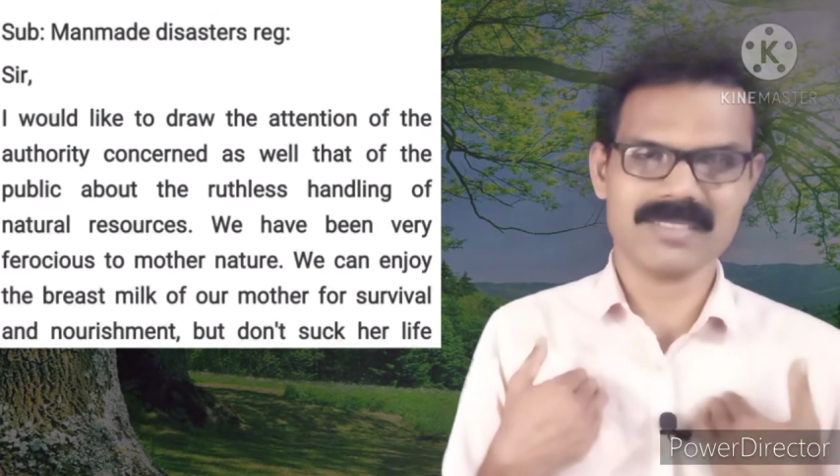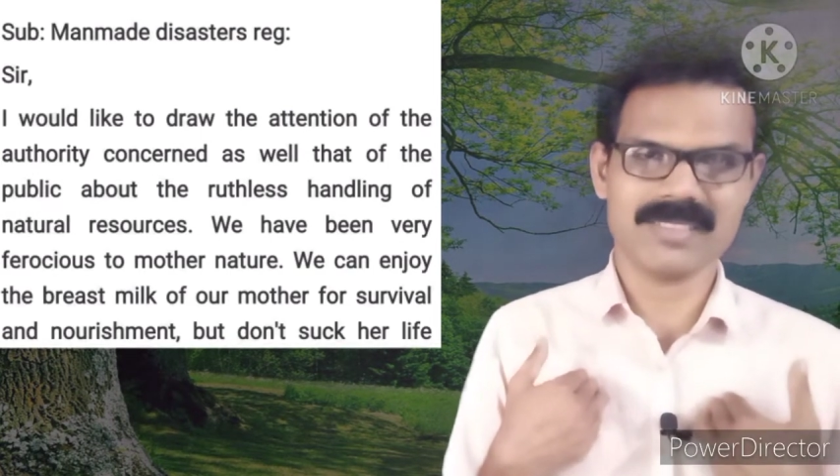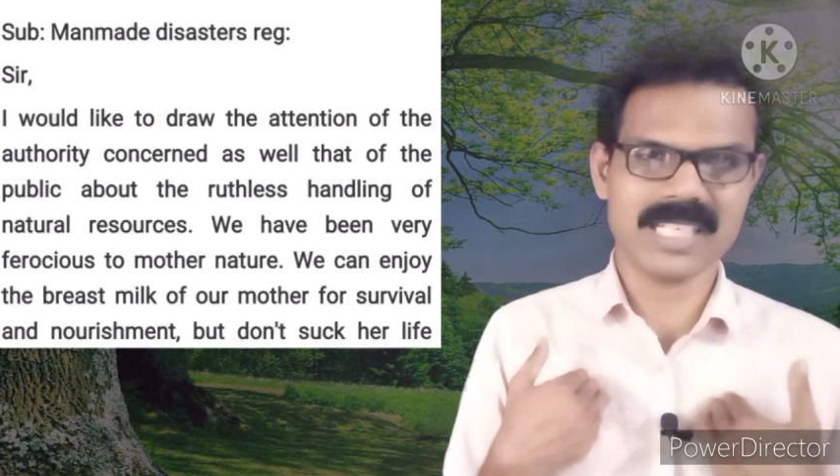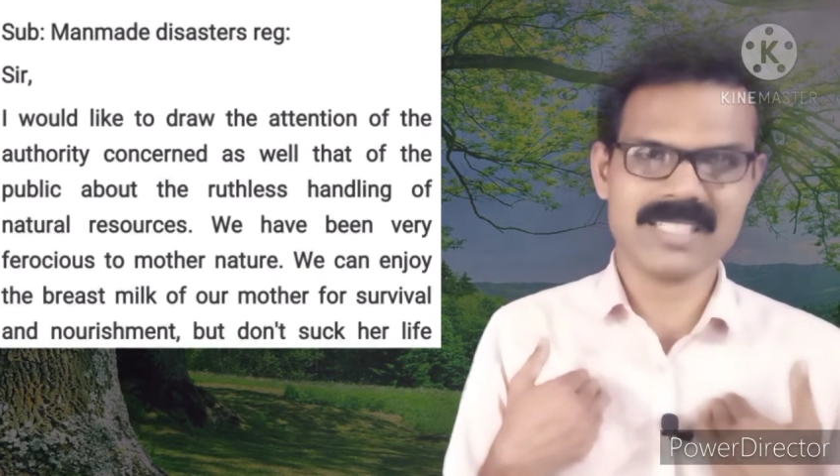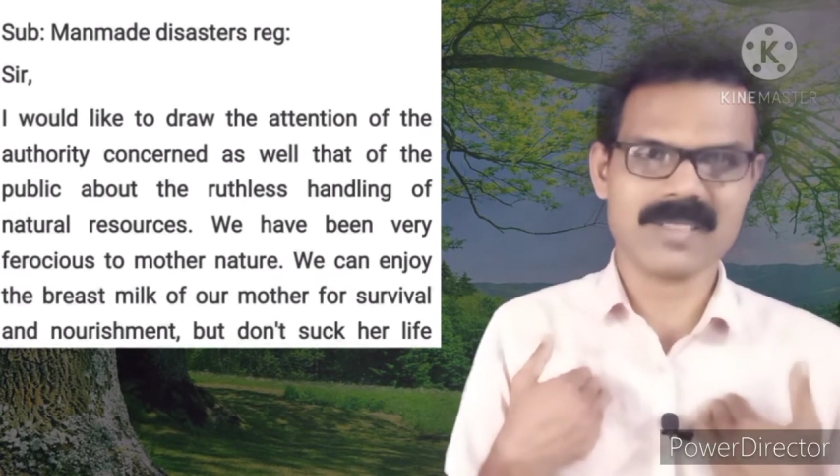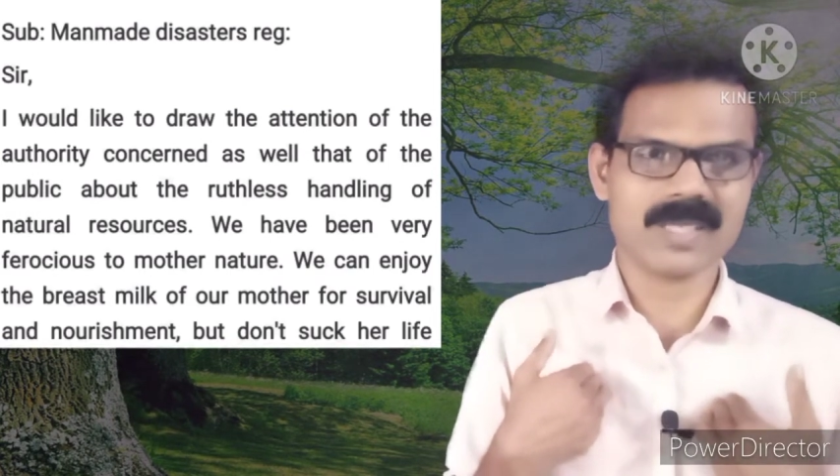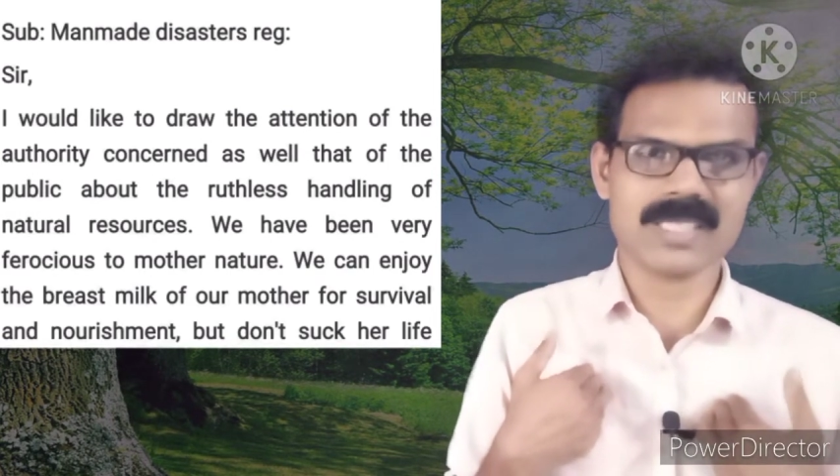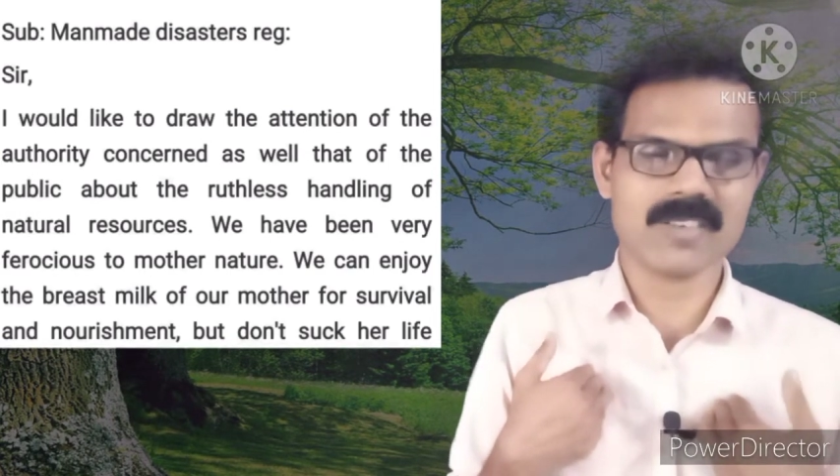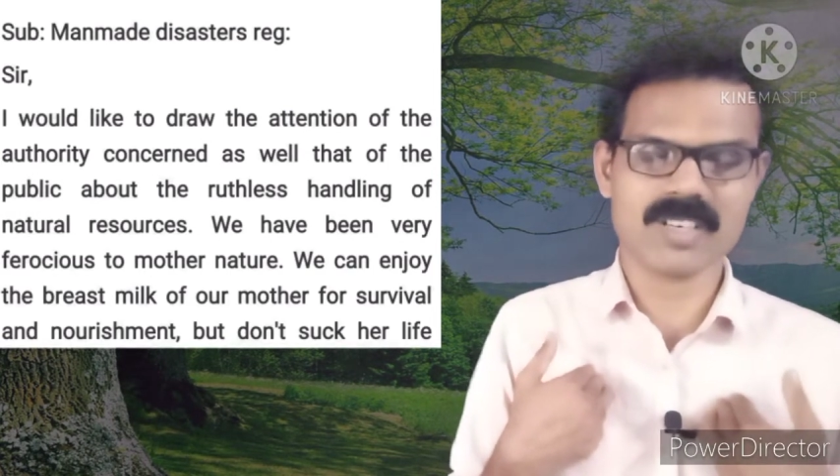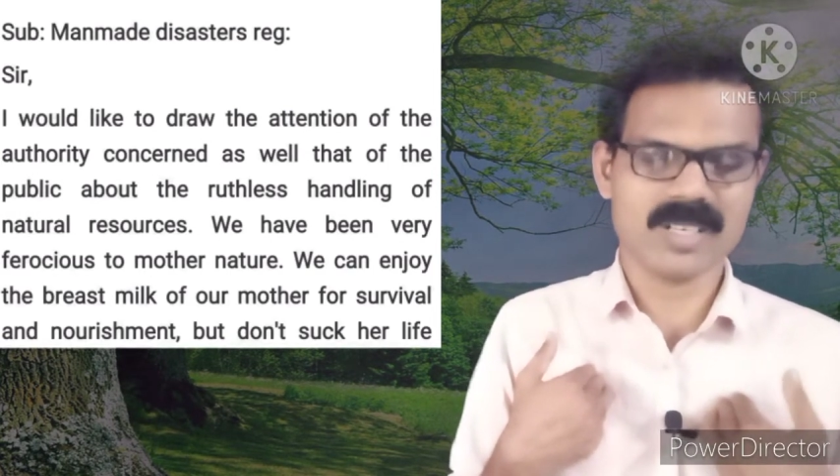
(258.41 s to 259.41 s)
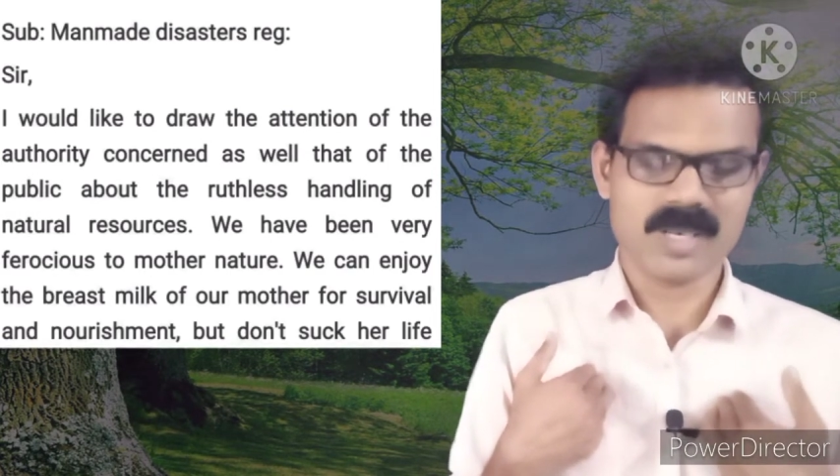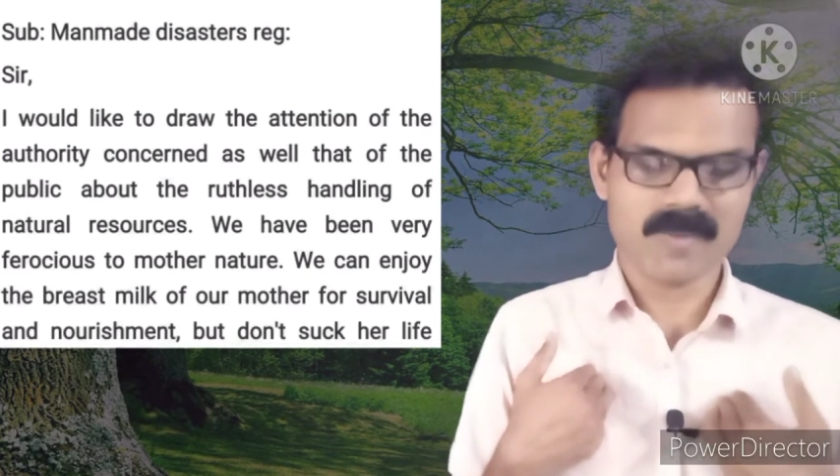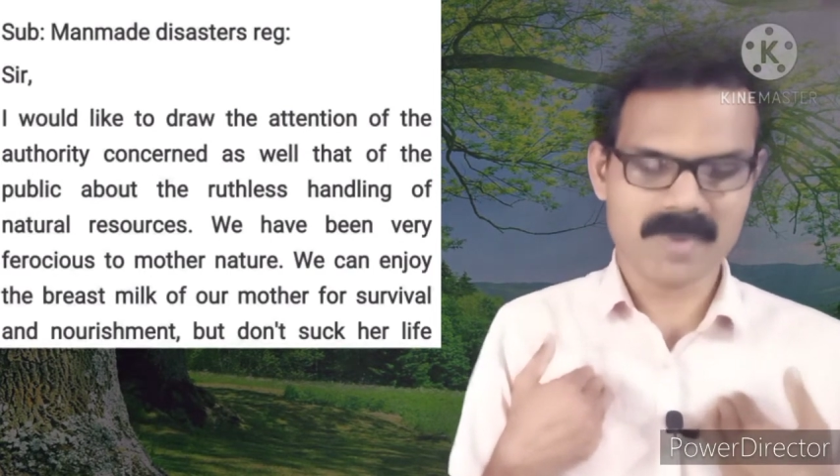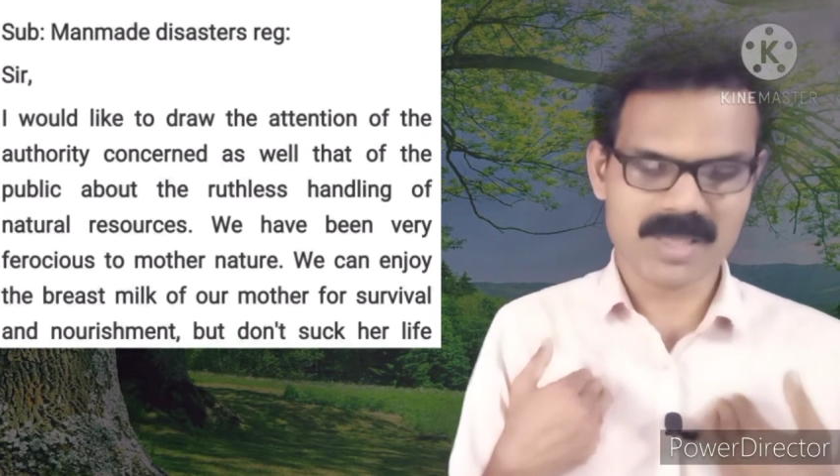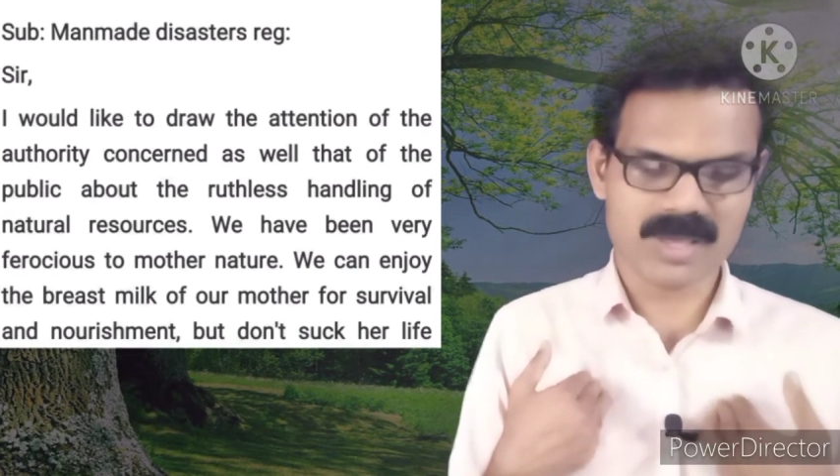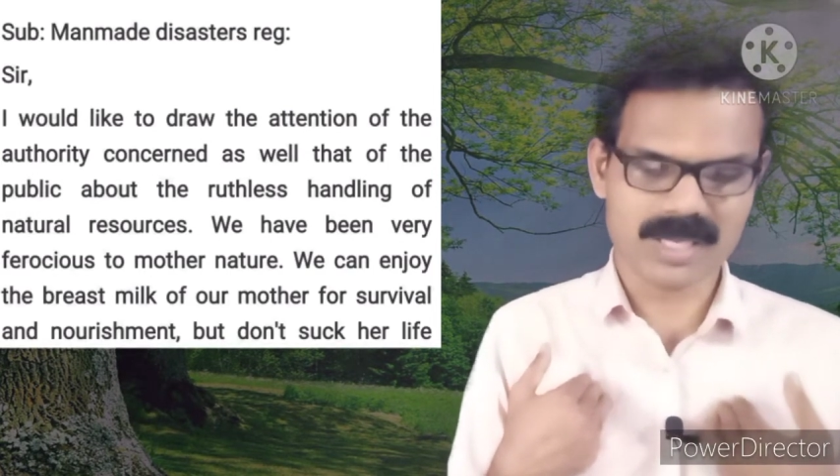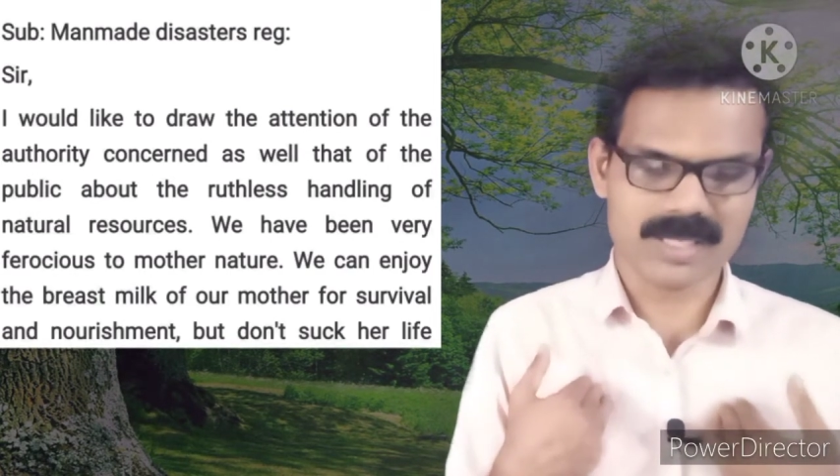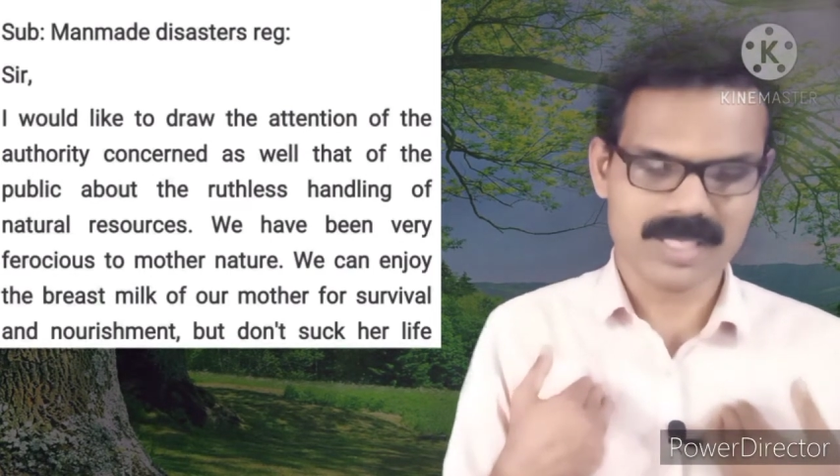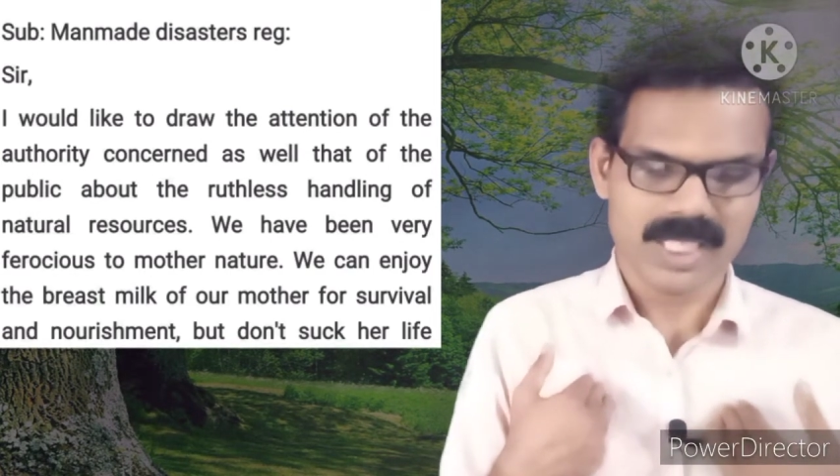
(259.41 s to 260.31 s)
Nature is our mother.